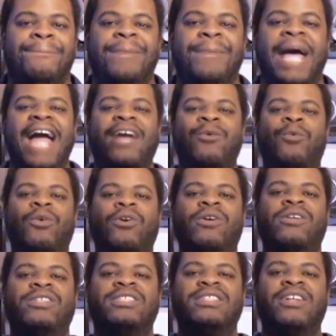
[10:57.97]

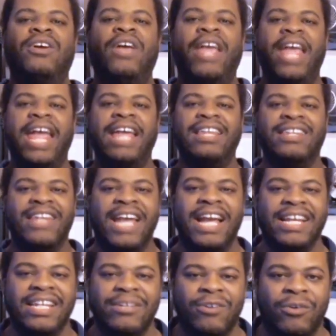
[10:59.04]
backwards and
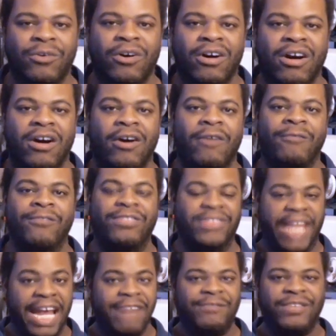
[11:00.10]
landed,
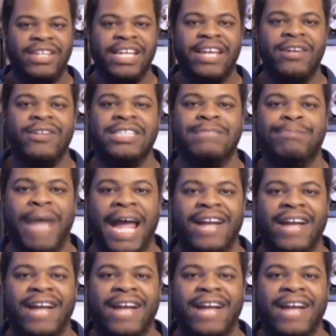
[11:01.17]
thankfully, his back